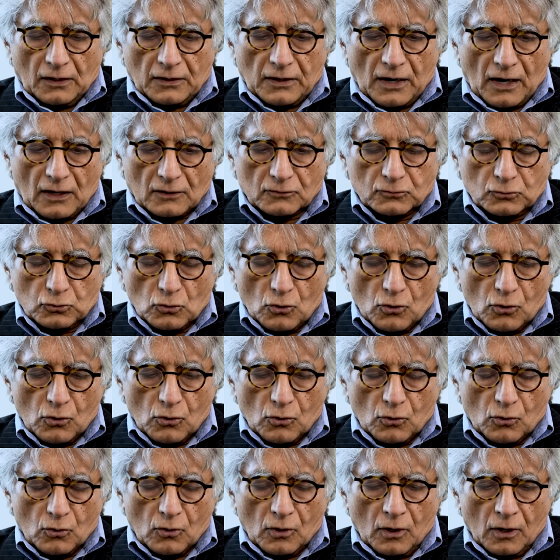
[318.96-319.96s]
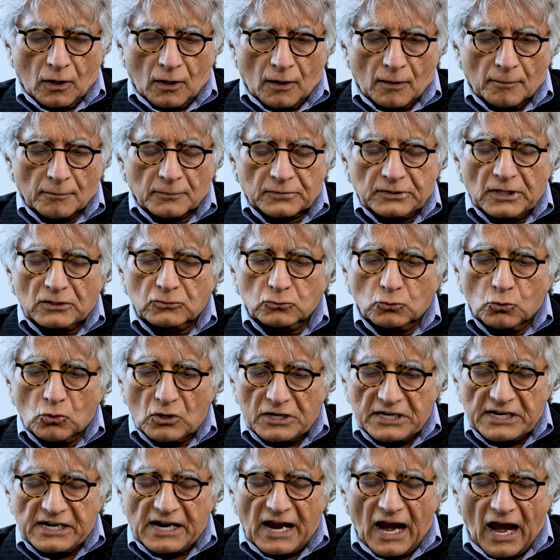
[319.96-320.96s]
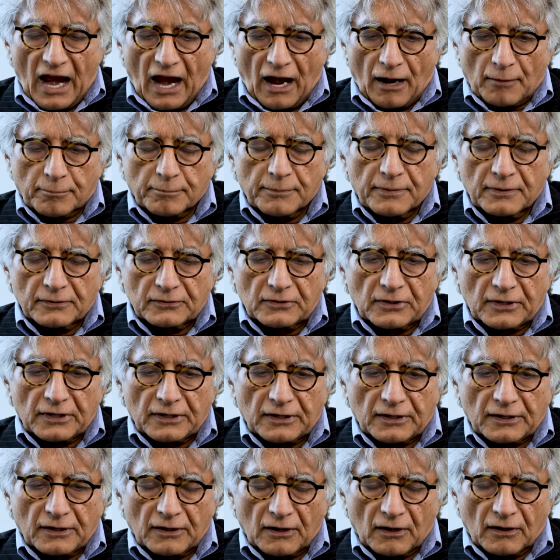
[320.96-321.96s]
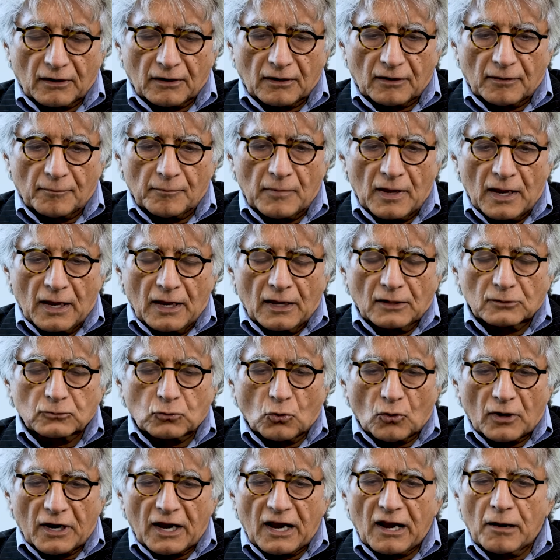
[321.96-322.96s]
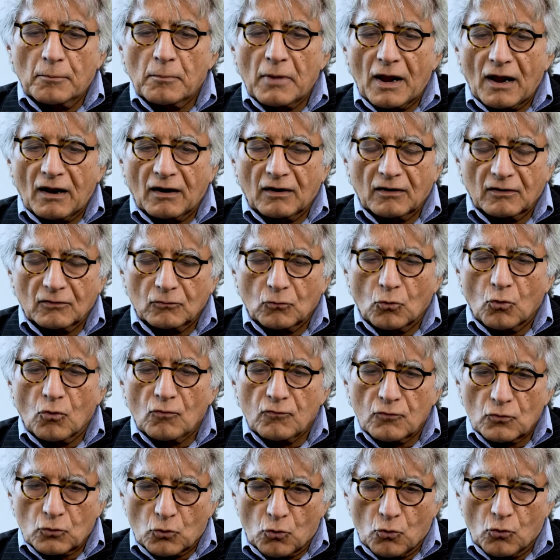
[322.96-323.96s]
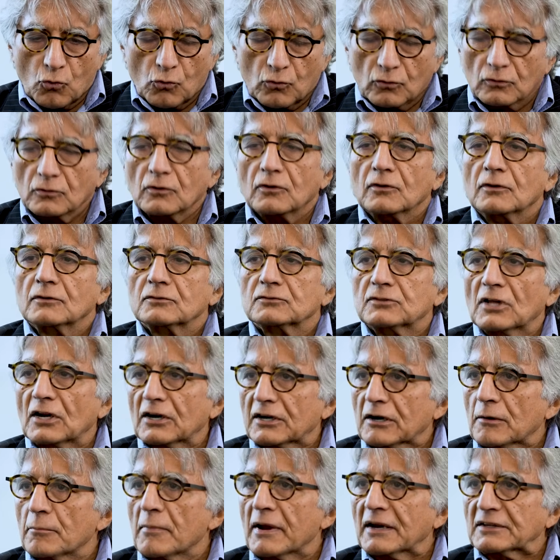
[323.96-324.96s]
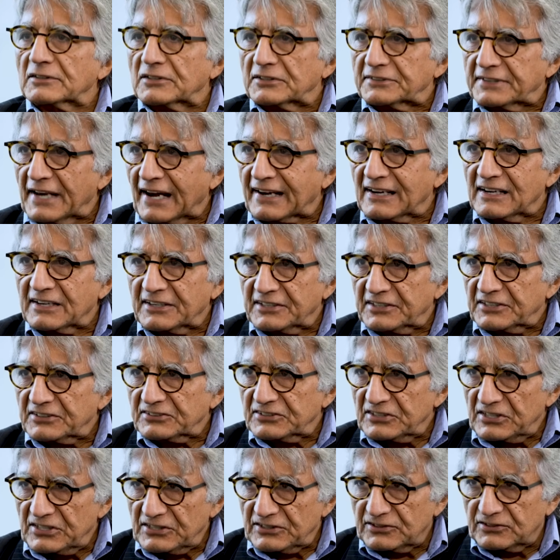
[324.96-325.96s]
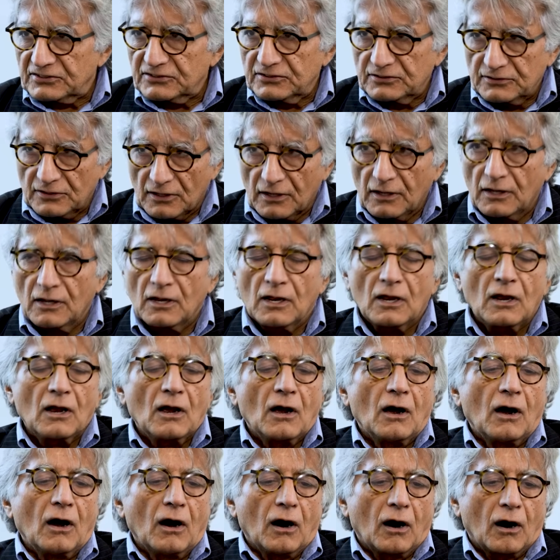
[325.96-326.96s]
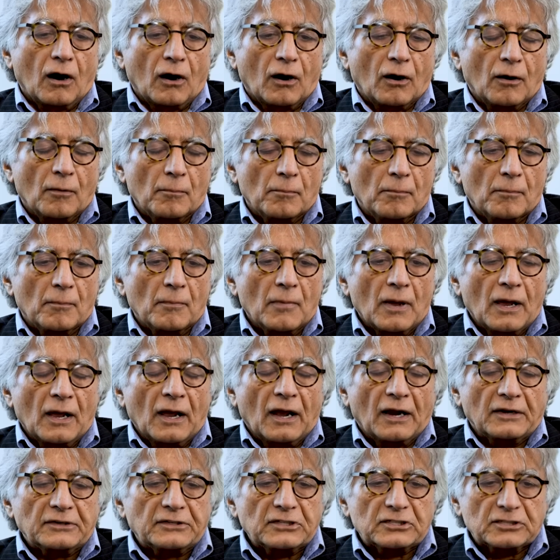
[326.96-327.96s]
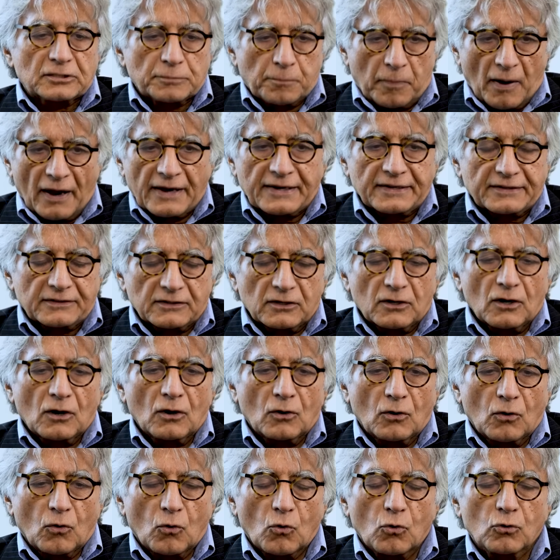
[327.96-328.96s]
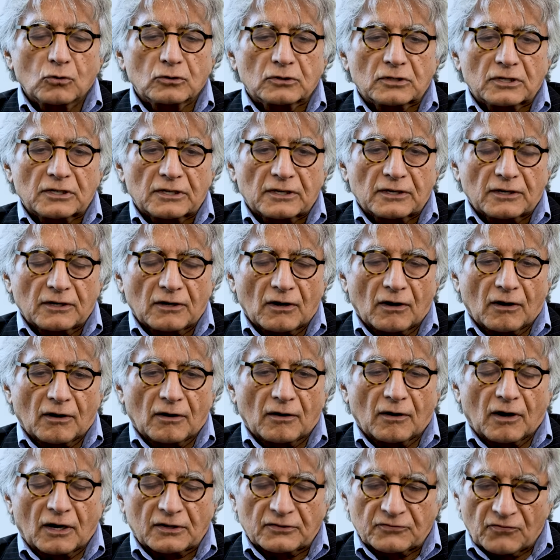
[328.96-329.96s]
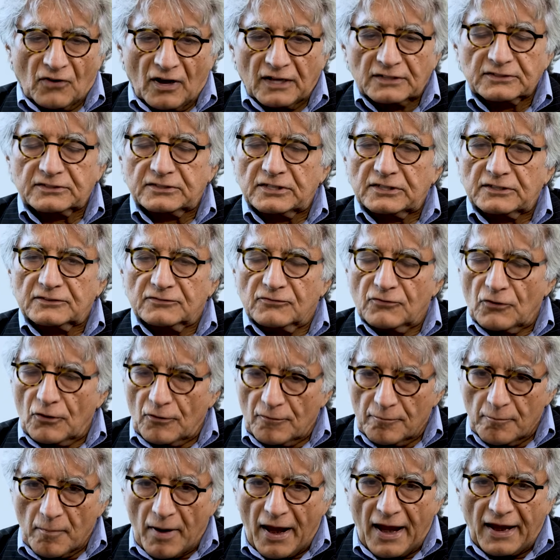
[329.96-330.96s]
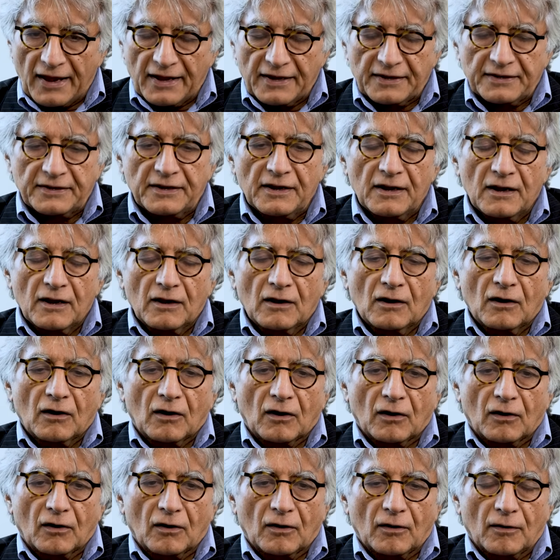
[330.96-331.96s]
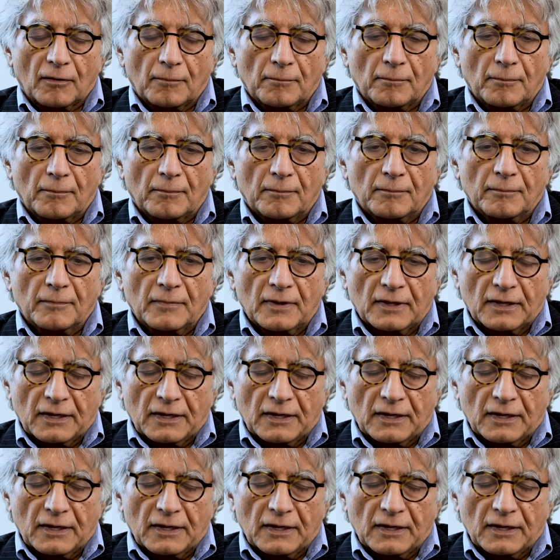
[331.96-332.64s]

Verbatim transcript: Yeah, so um, just to recap, the uh, so AML overall still remains a deadly disease, um, despite all the uh, advances we've made um,